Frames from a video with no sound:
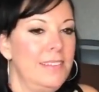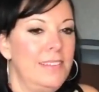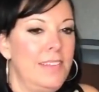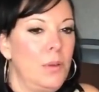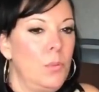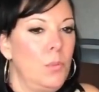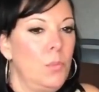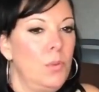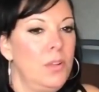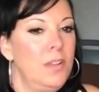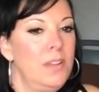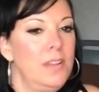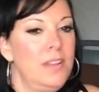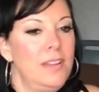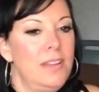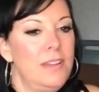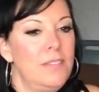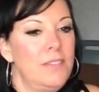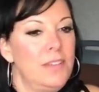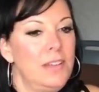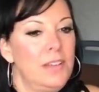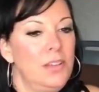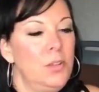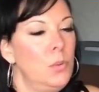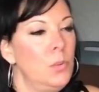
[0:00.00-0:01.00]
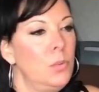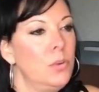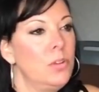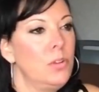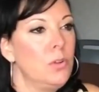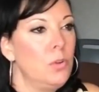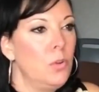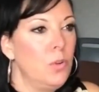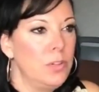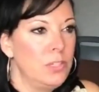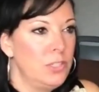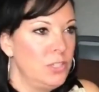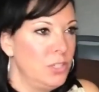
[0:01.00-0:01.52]
they wouldn't even, you
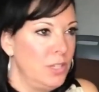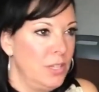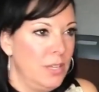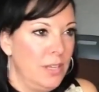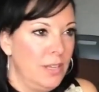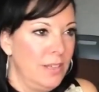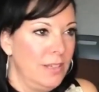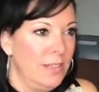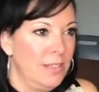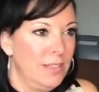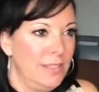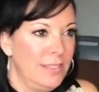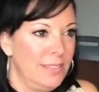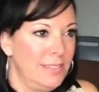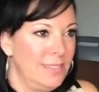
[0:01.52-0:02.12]
wouldn't question it.